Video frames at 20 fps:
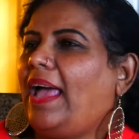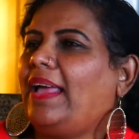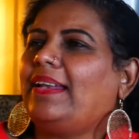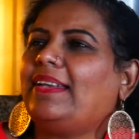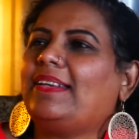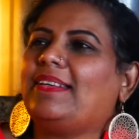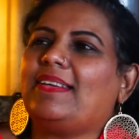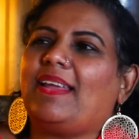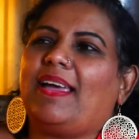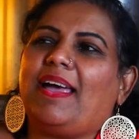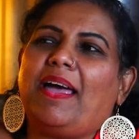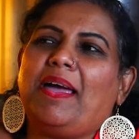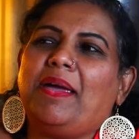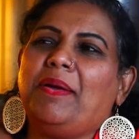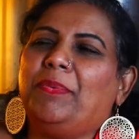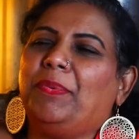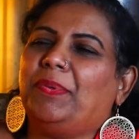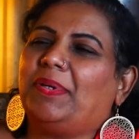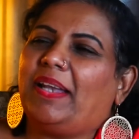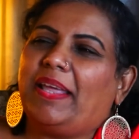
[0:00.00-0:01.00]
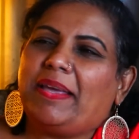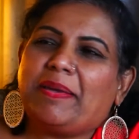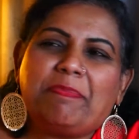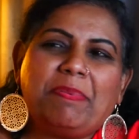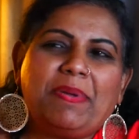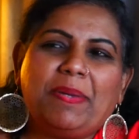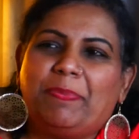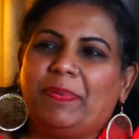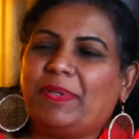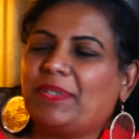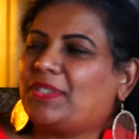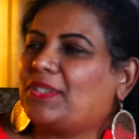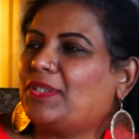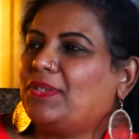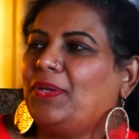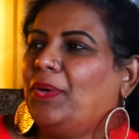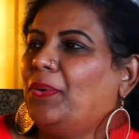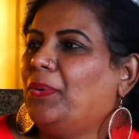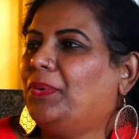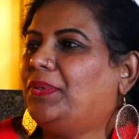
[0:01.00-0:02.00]
And I would like people to
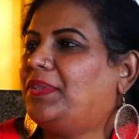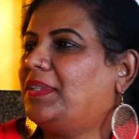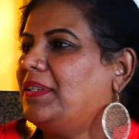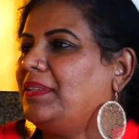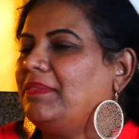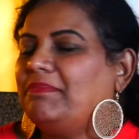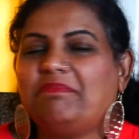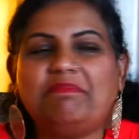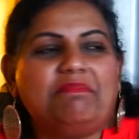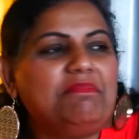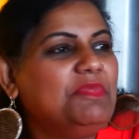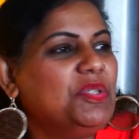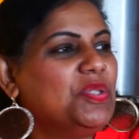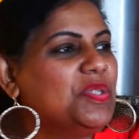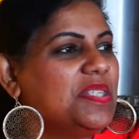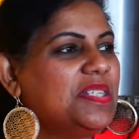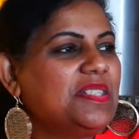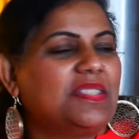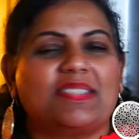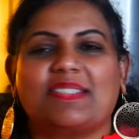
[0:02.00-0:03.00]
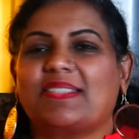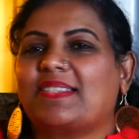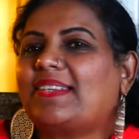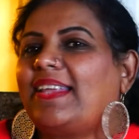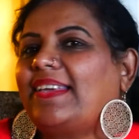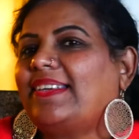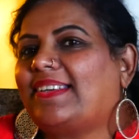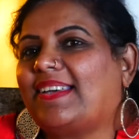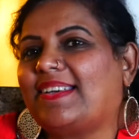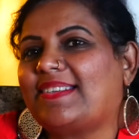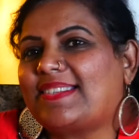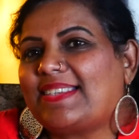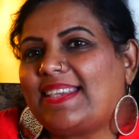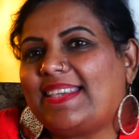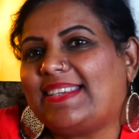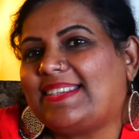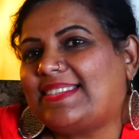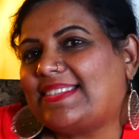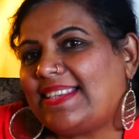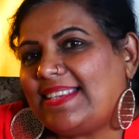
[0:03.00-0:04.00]
know that musicians like us
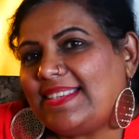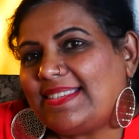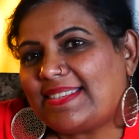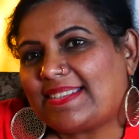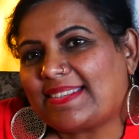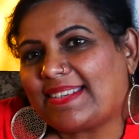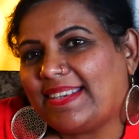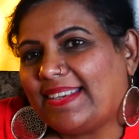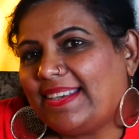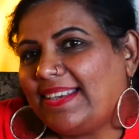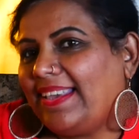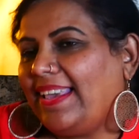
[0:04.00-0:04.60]
exist,